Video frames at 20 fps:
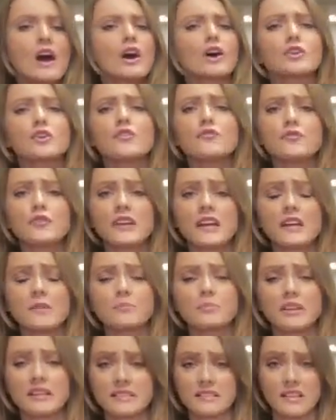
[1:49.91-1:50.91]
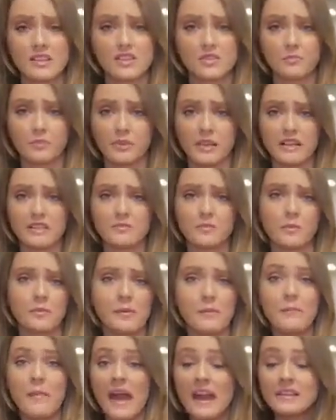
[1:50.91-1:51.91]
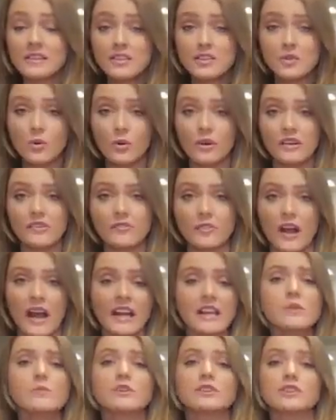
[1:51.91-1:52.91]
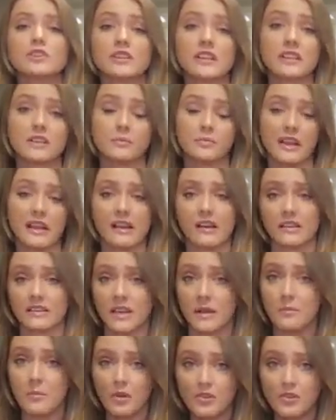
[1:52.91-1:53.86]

Oh, don't forget, PlayStation Plus will be mandatory for anyone looking to play online